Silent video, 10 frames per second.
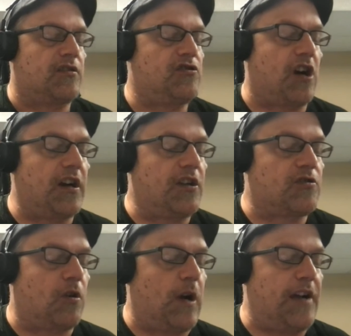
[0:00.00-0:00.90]
Johnny
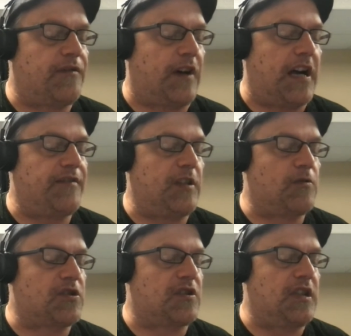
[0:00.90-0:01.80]
Gaudreau had 5. He
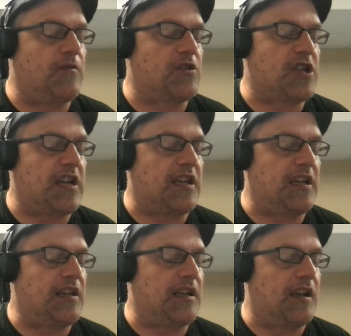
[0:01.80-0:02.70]
was
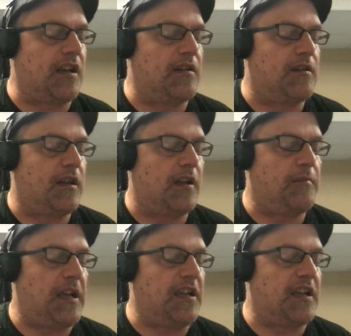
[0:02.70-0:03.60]
shaking
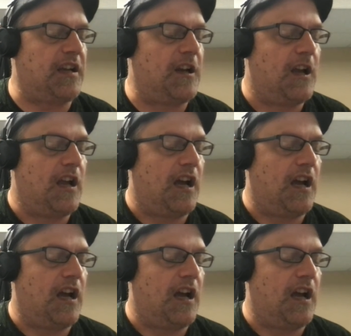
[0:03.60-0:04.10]
and baking.